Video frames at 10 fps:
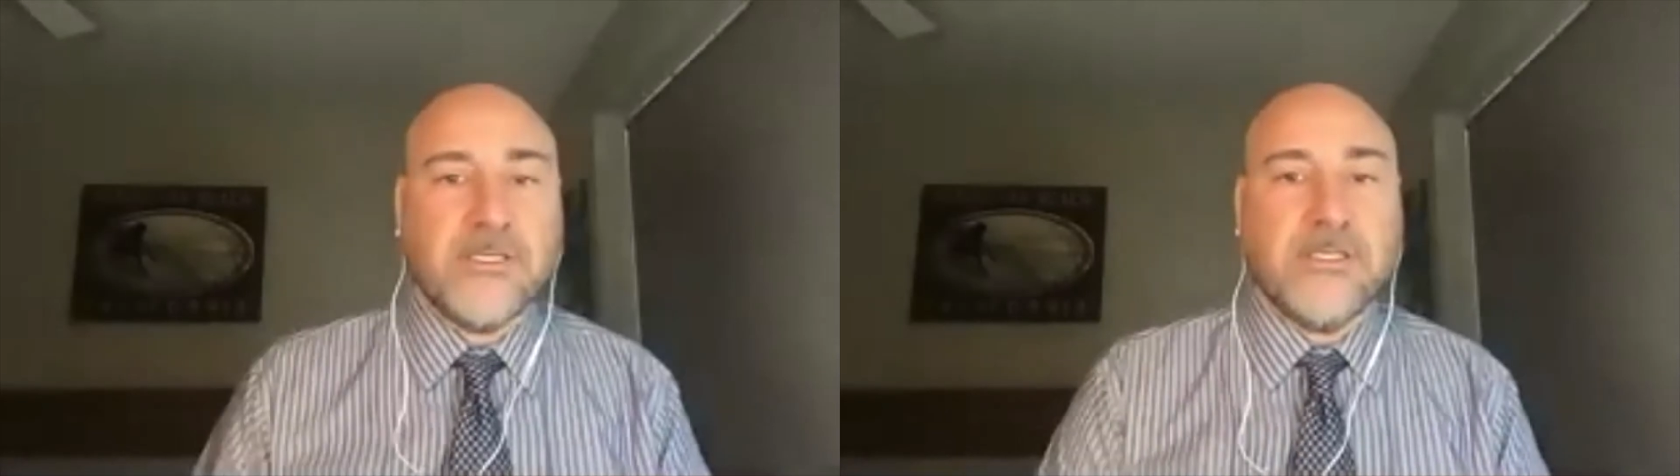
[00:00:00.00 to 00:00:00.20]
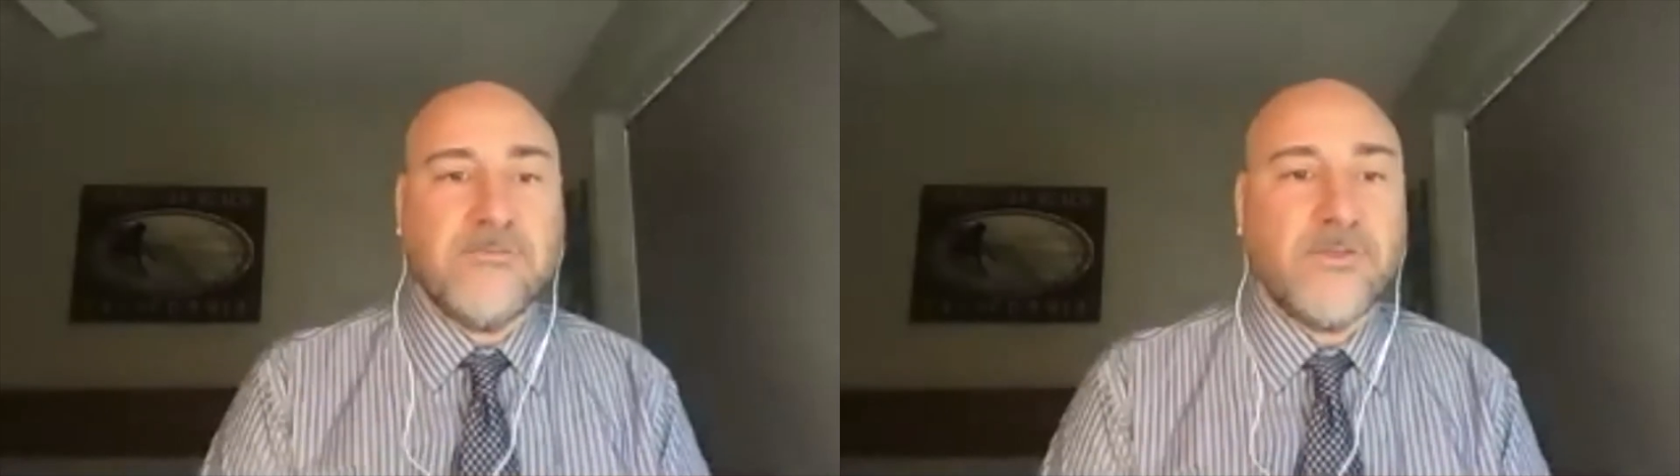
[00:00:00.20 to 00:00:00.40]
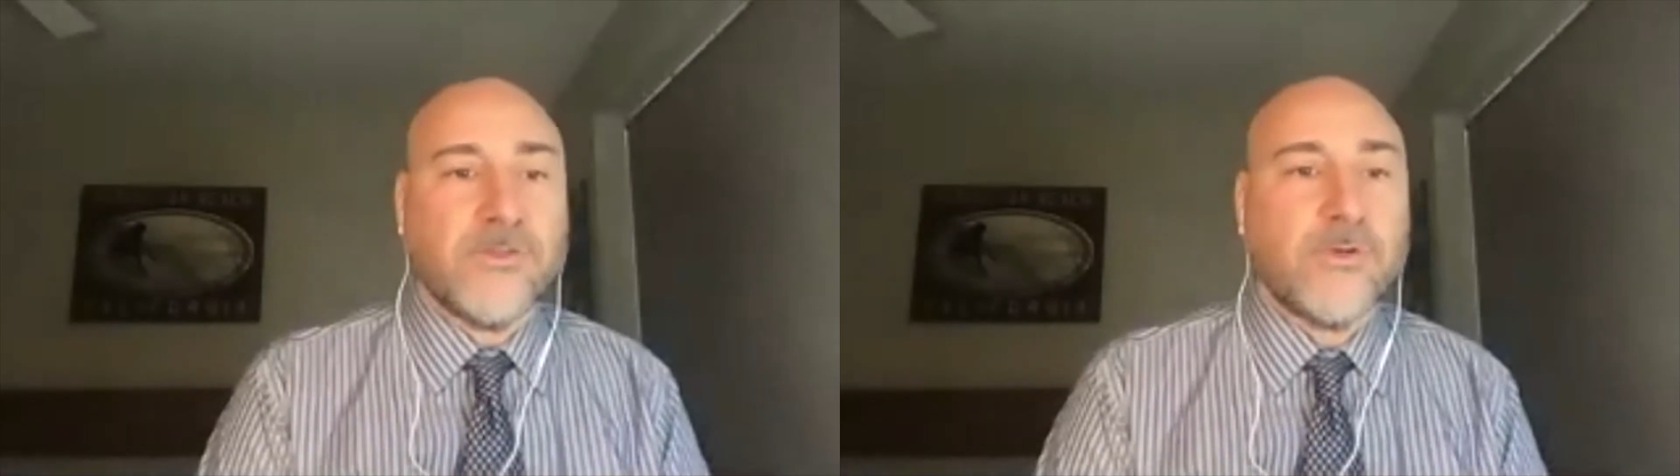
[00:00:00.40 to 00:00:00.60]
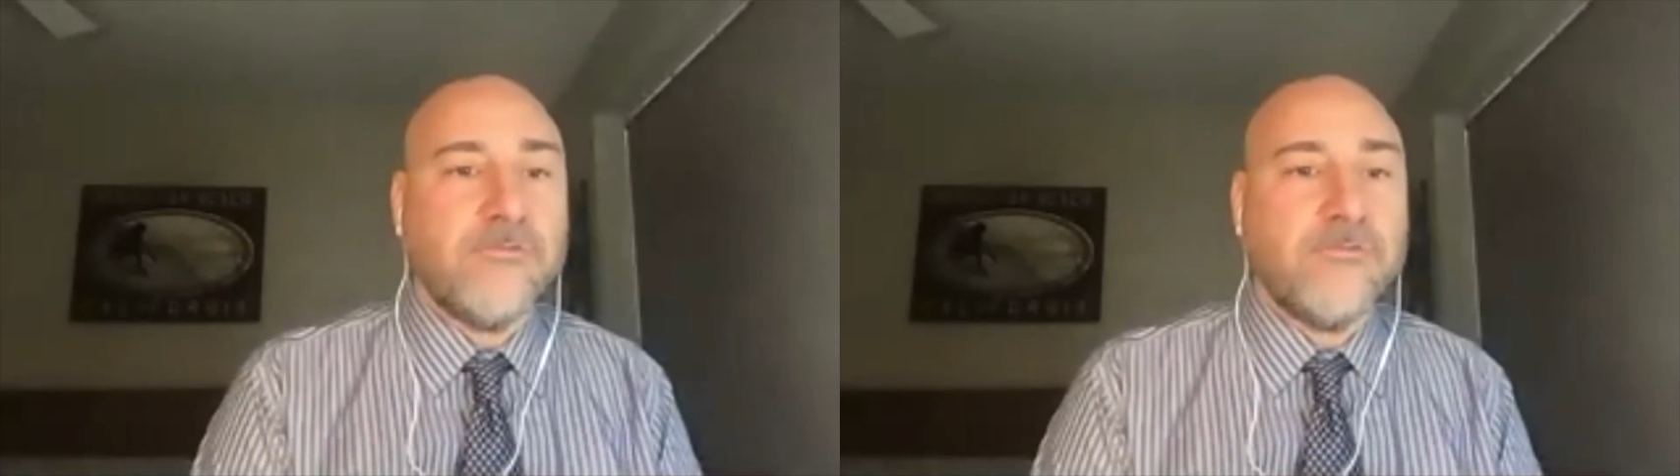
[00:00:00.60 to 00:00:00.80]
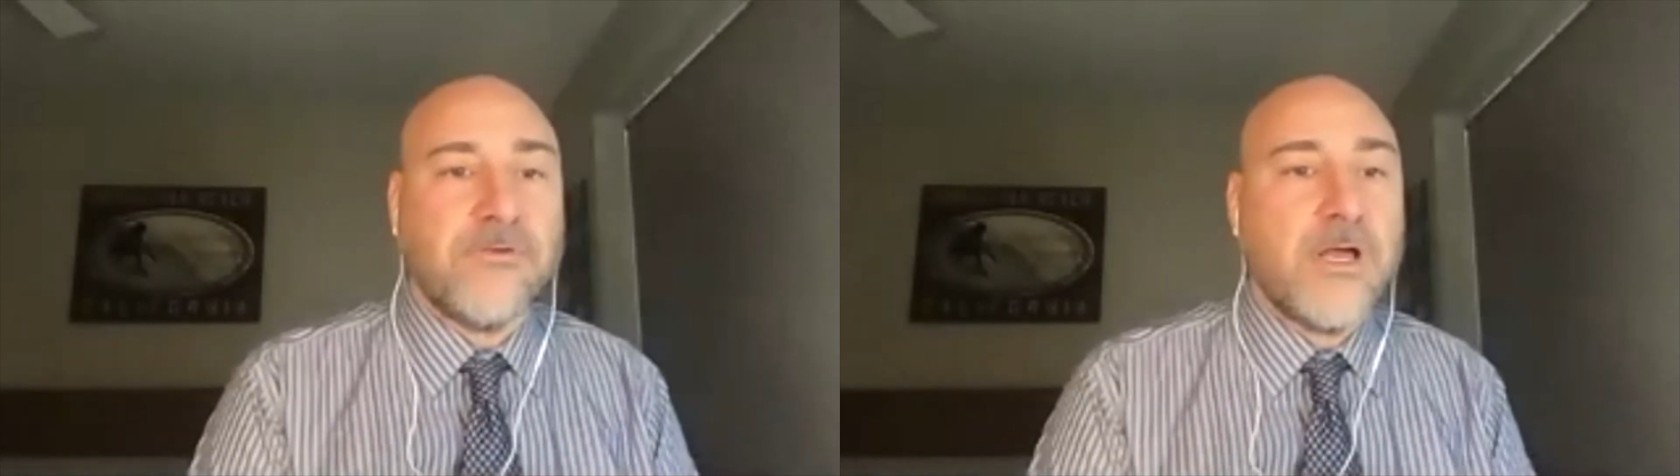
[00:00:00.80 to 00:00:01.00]
if you
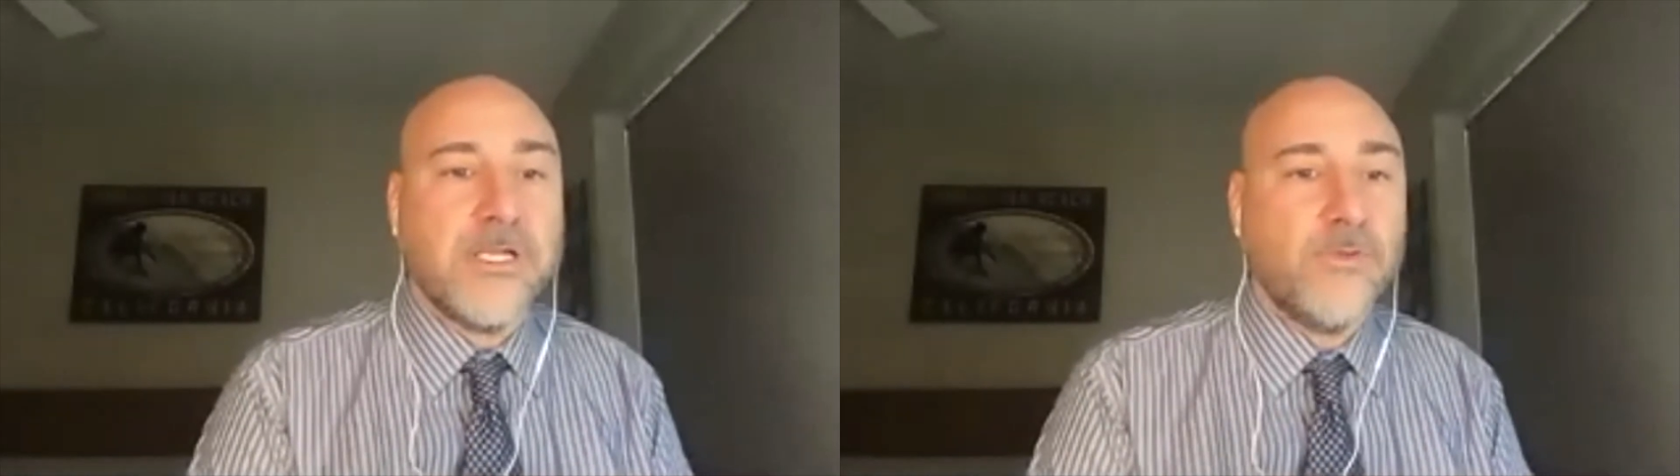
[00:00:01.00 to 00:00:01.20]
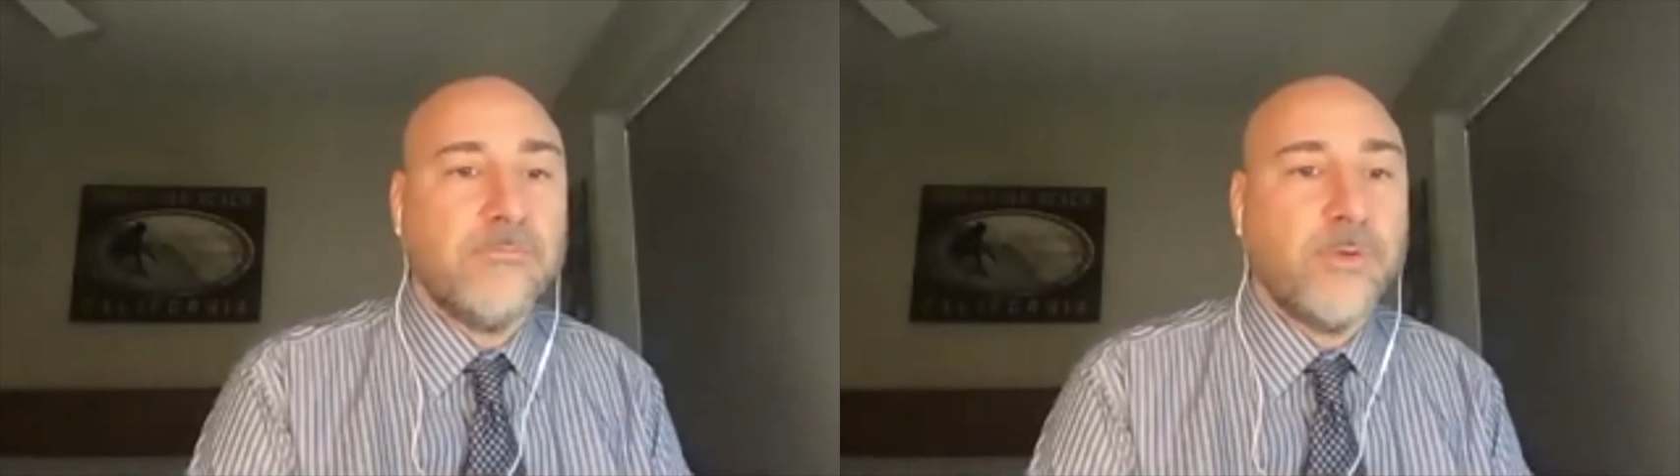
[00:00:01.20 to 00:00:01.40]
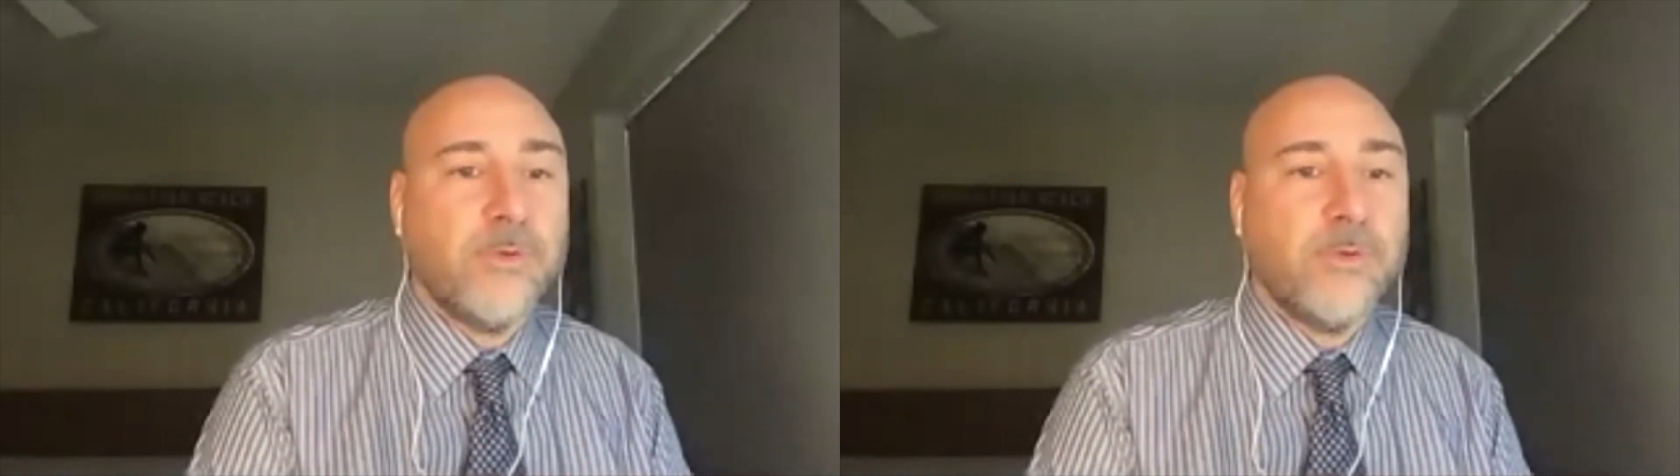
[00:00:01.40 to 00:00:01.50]
throw a frog into a